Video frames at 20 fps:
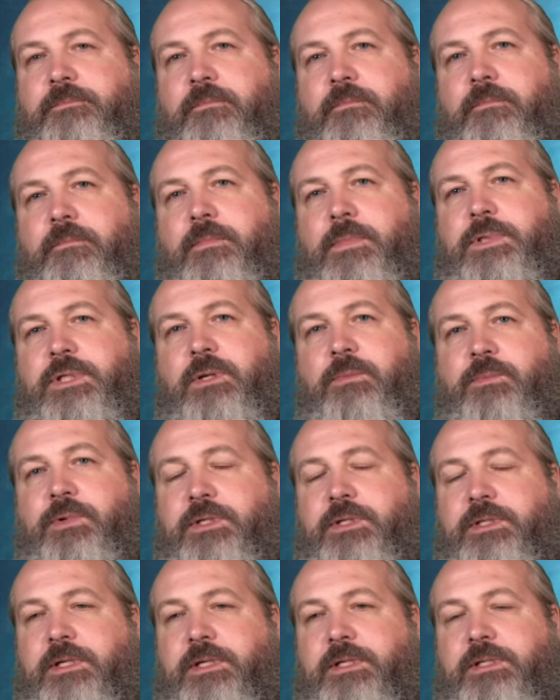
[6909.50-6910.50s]

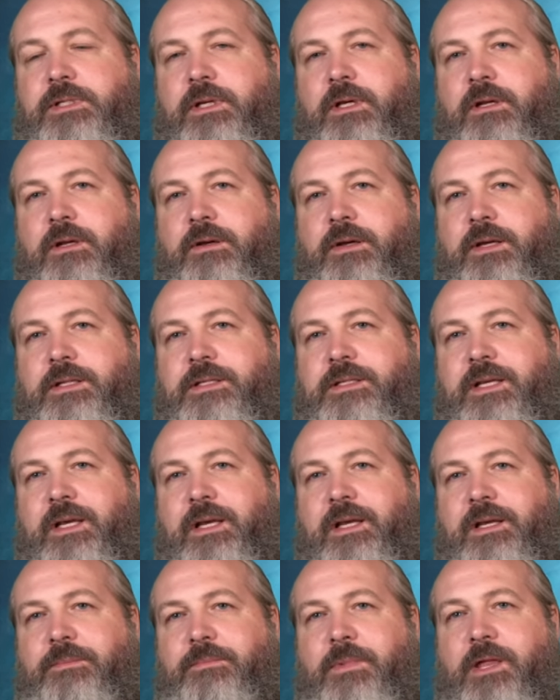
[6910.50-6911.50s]
superstition. You know, it's a
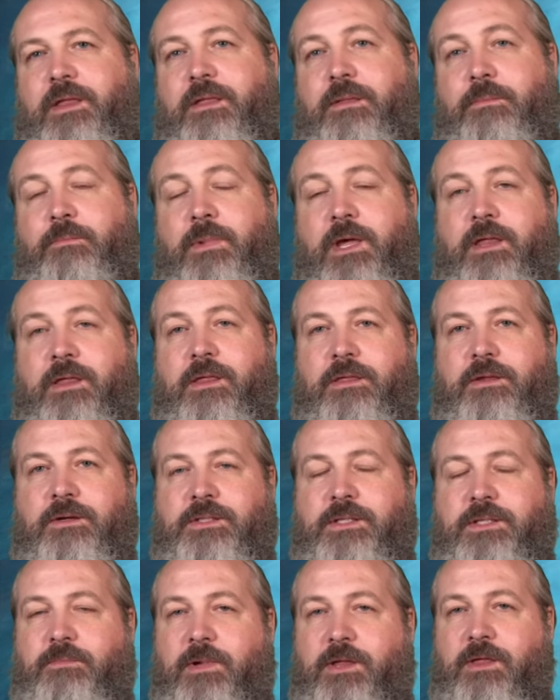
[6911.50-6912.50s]
myth. There's a
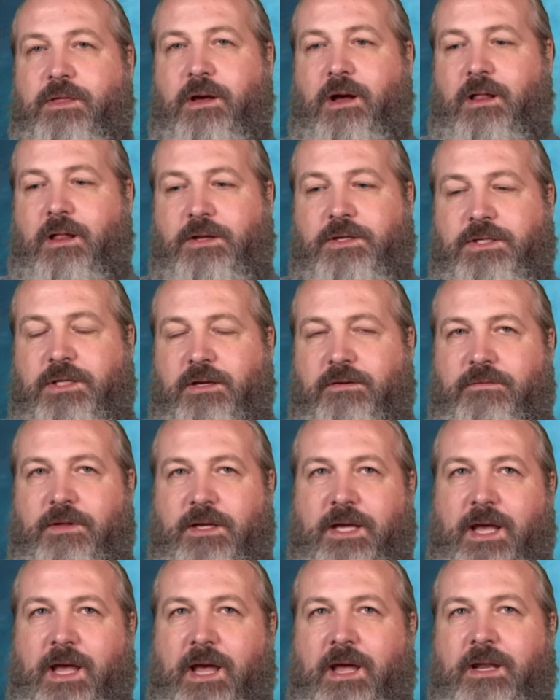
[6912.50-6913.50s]
mythology of the
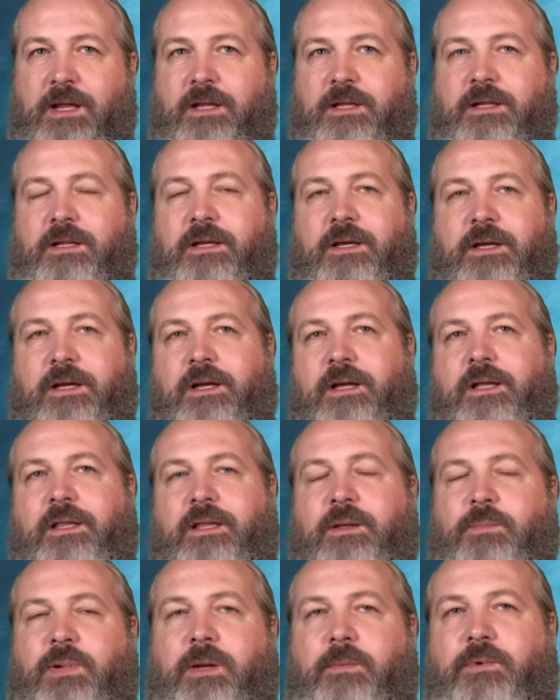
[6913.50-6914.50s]
canon that
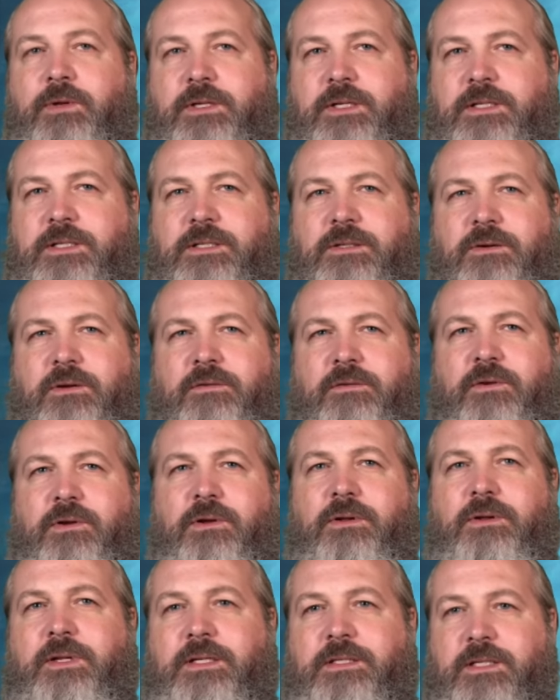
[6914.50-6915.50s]
people just sort of
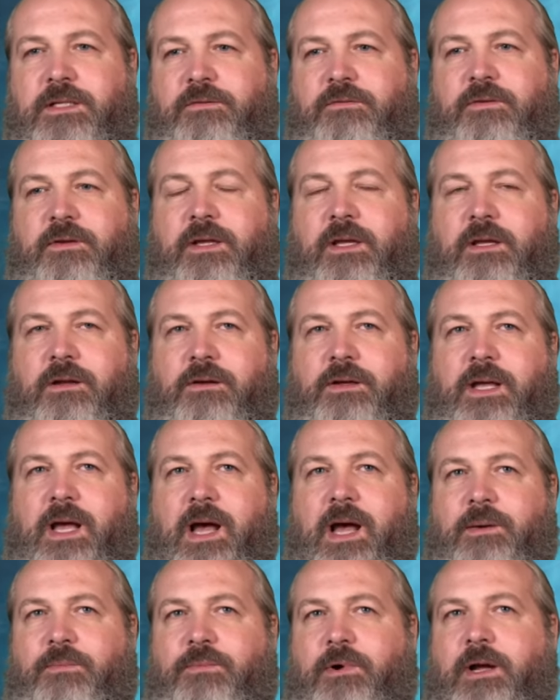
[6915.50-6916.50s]
hold as if, you know,
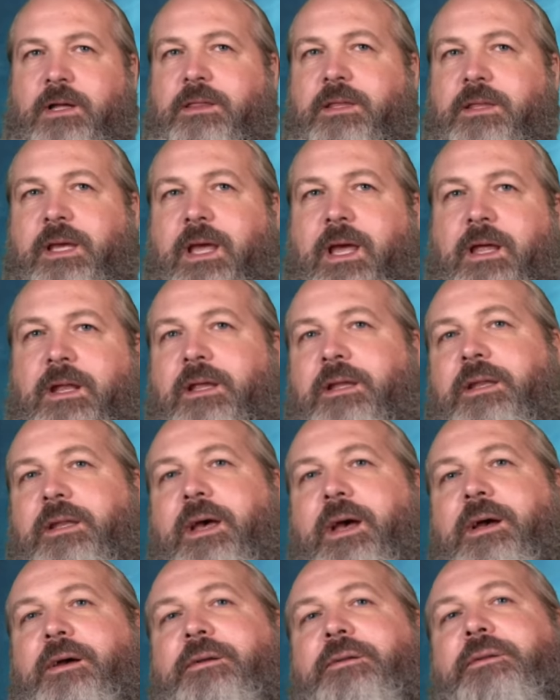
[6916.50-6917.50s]
God brought the canon
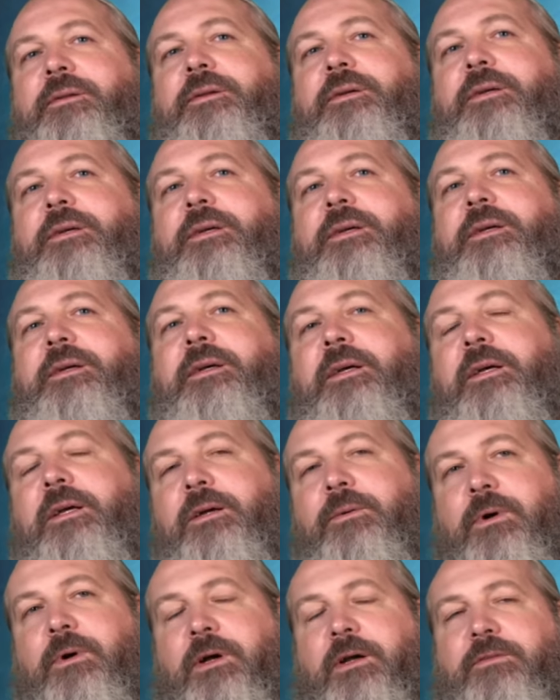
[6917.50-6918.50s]
down.
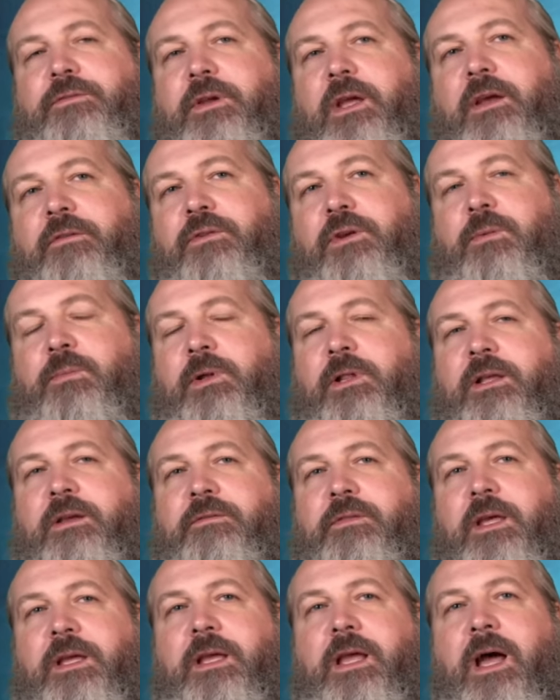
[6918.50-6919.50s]
Well, if you believe
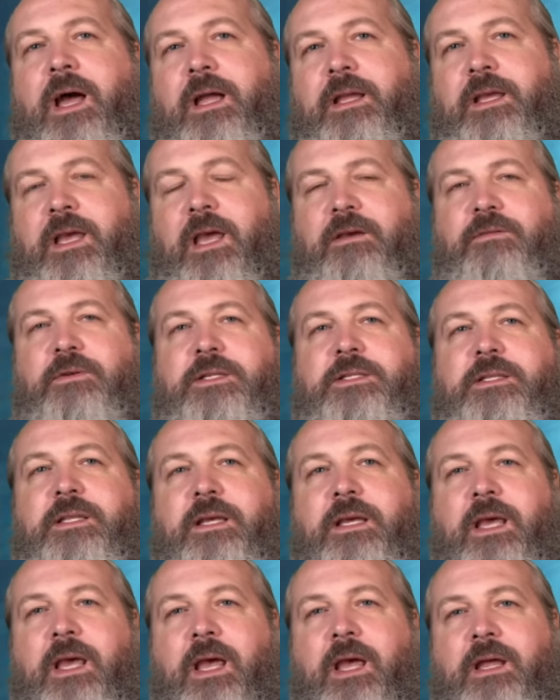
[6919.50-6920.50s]
that God gave us the
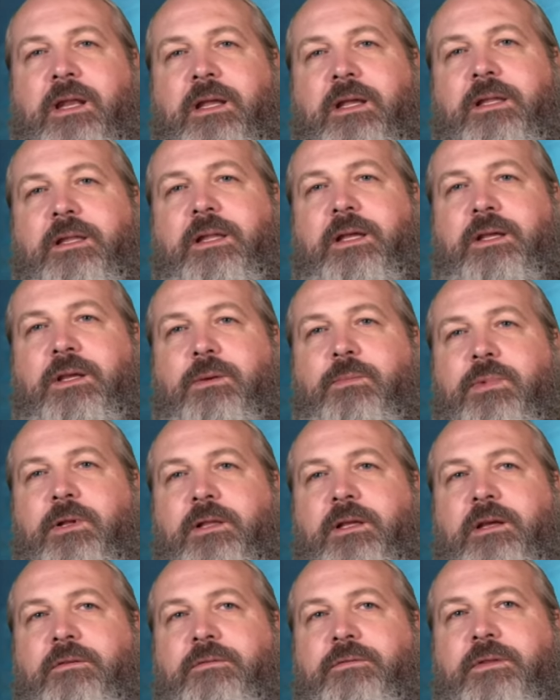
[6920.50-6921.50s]
canon, then you
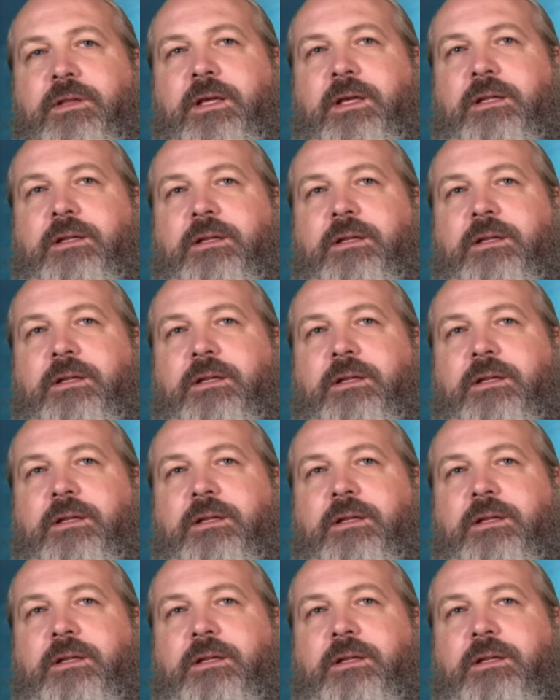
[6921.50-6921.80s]
believe that